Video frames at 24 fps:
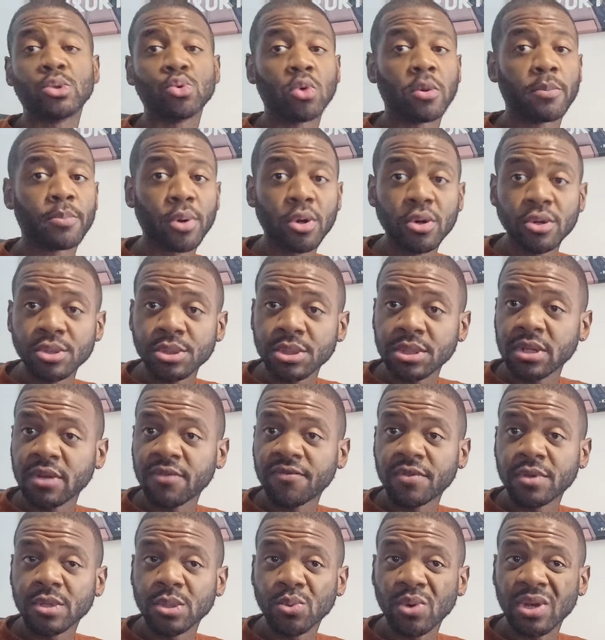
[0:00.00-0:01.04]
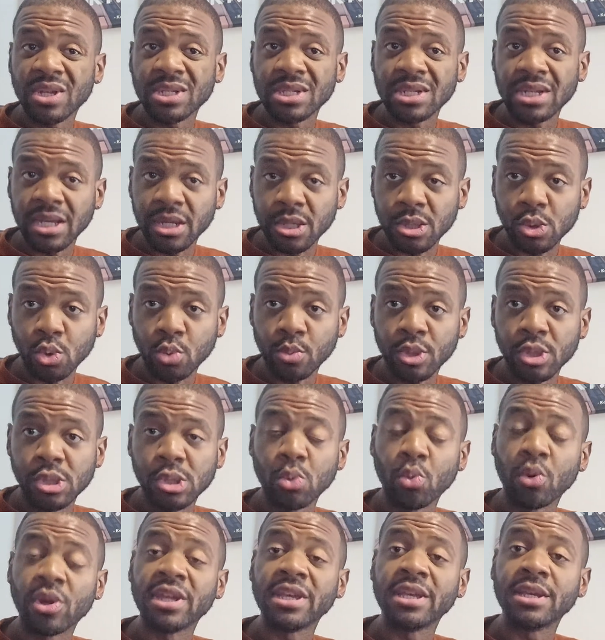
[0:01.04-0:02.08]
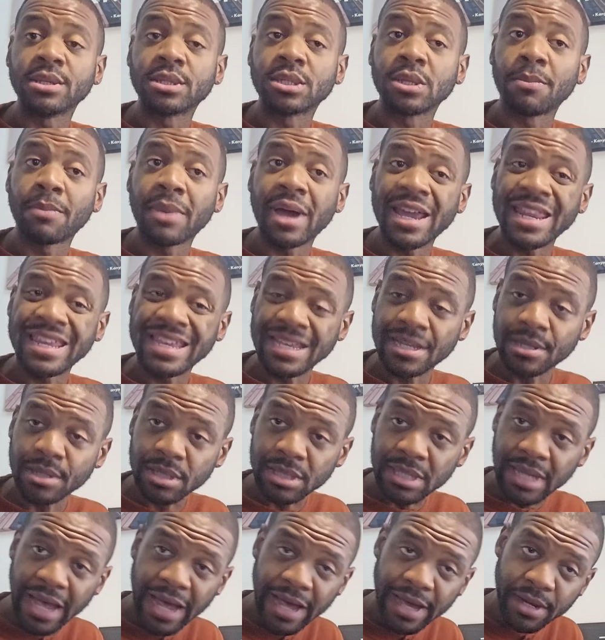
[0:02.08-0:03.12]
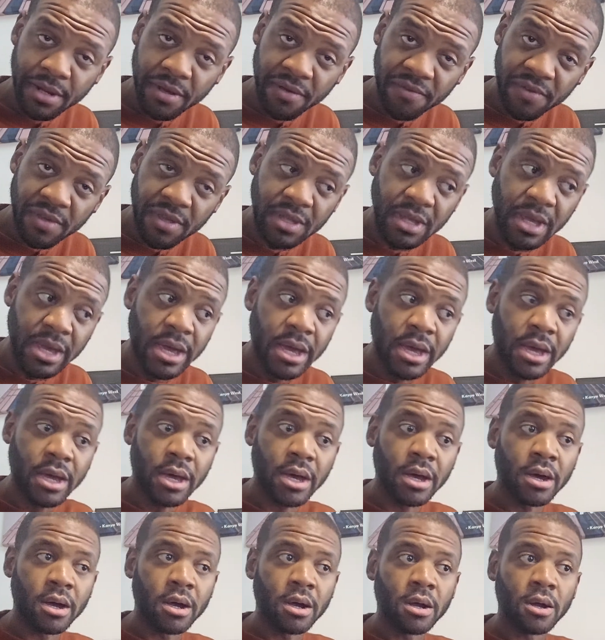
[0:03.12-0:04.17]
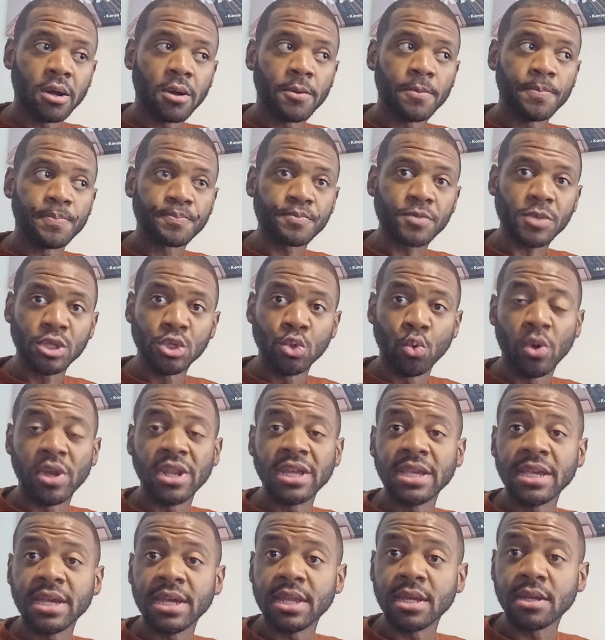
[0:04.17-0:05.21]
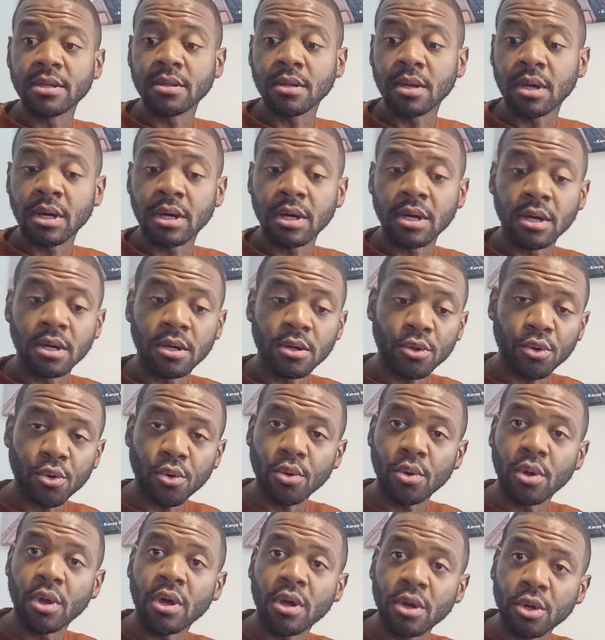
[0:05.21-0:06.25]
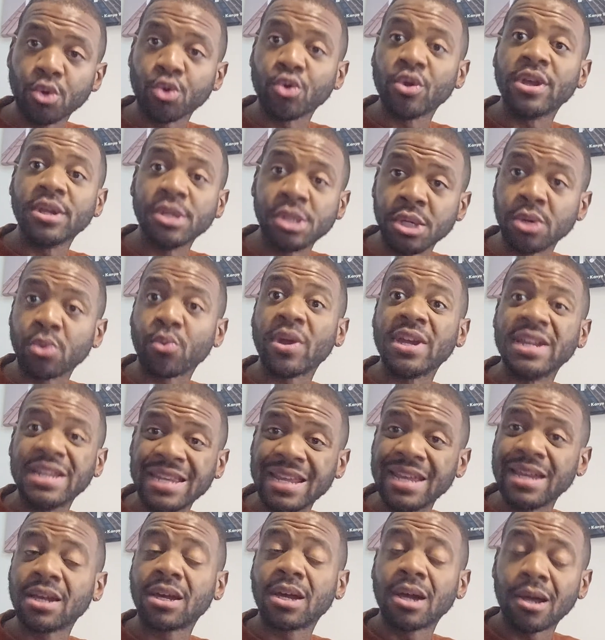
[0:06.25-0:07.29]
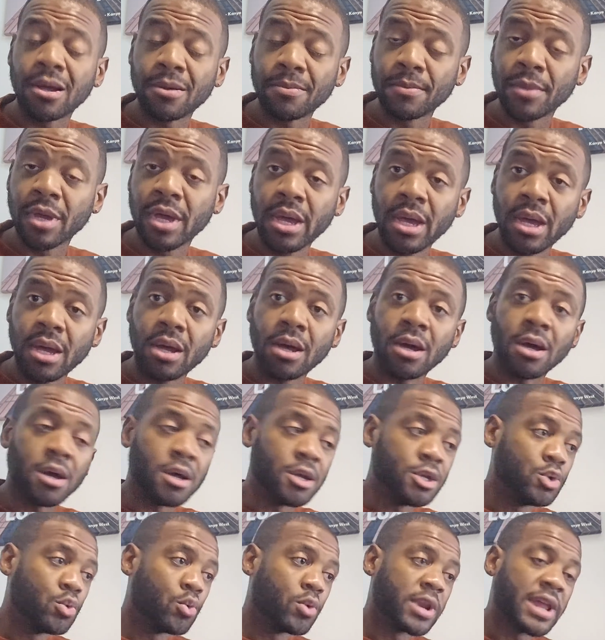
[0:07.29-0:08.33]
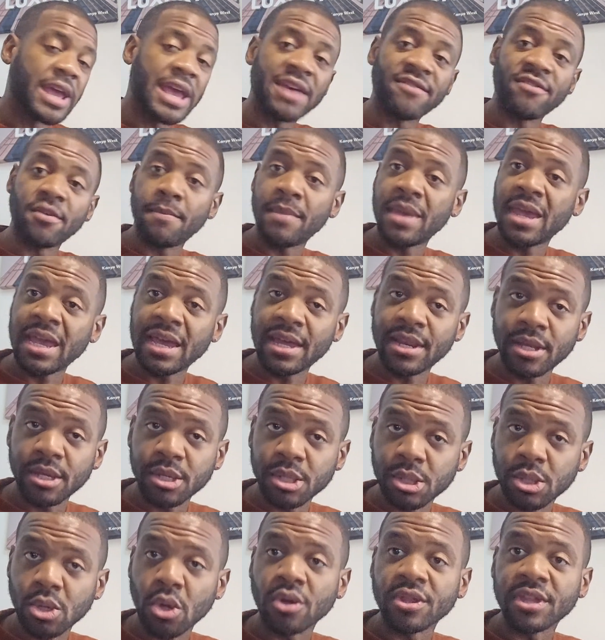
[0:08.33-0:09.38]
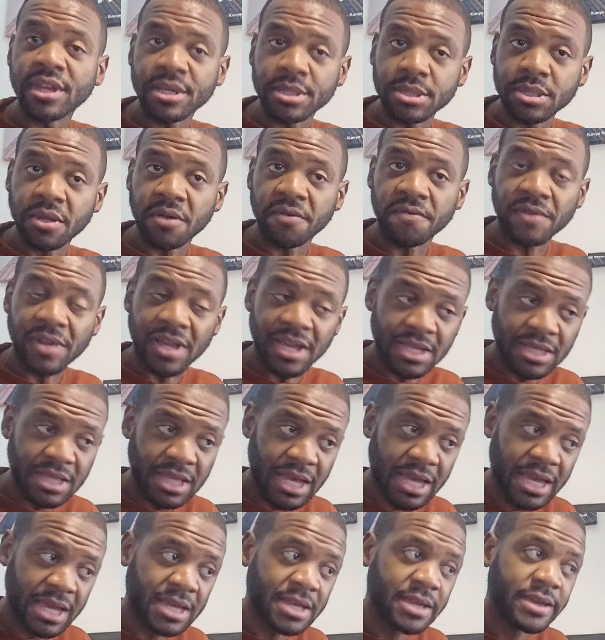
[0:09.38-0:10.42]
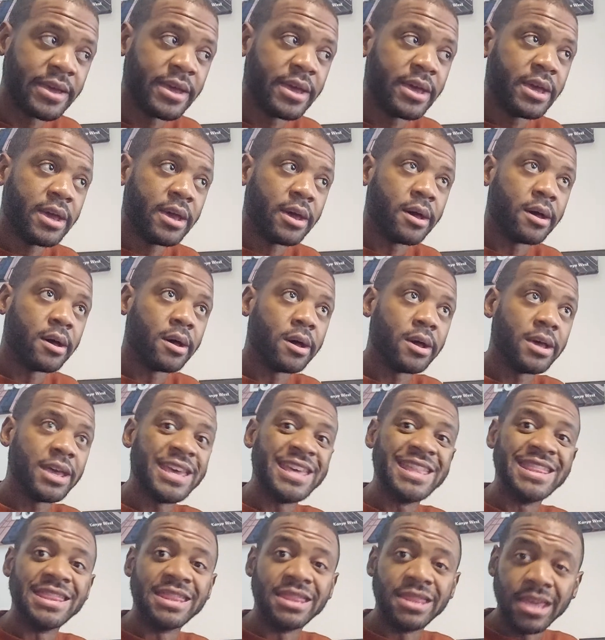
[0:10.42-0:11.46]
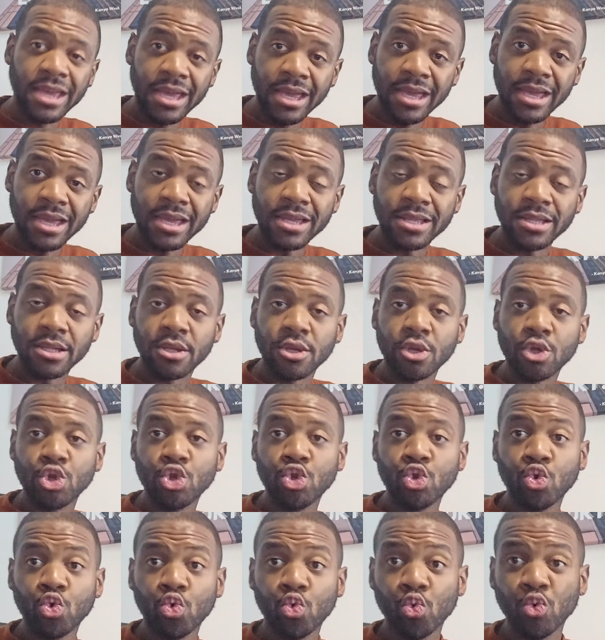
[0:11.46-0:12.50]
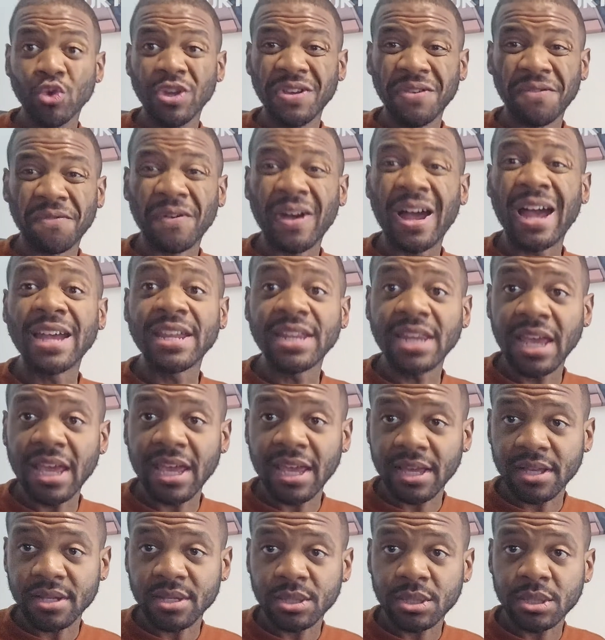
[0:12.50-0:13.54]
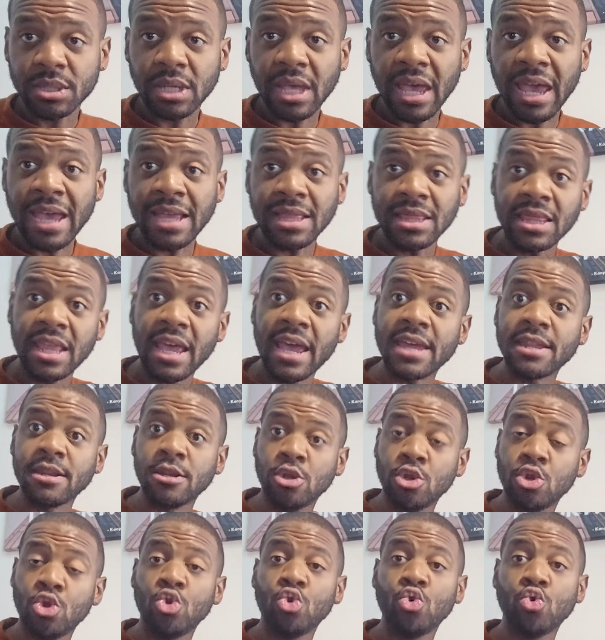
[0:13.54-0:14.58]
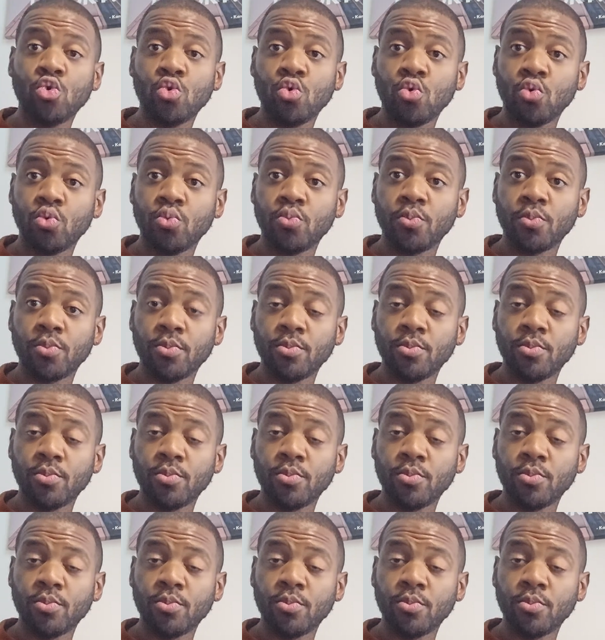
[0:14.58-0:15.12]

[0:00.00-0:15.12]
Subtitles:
to a person if it's residential. But you want to get somebody inside of it. You want to get it generating income. You want to have it managed, all that stuff like that. And then you refinance at that new